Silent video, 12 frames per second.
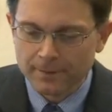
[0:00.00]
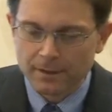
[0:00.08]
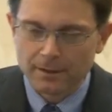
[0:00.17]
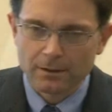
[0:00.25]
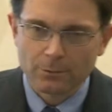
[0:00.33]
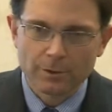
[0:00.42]

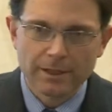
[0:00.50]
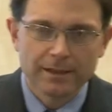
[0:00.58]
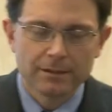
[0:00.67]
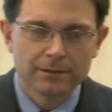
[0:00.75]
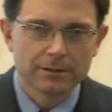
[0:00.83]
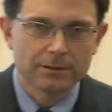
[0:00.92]

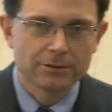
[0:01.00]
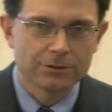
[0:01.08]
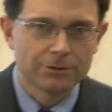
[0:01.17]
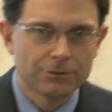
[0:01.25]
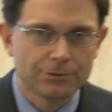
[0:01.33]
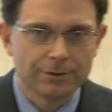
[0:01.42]
related to the
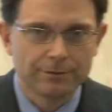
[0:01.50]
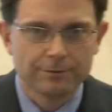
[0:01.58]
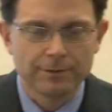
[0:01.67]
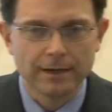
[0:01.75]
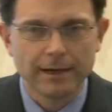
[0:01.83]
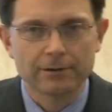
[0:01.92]
surgery of
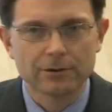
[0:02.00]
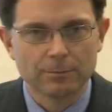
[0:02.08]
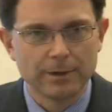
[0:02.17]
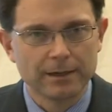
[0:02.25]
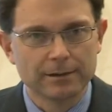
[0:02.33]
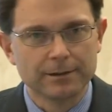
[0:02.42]

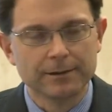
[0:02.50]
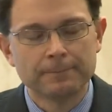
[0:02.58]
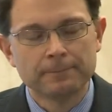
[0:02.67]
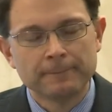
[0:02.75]
acromegaly.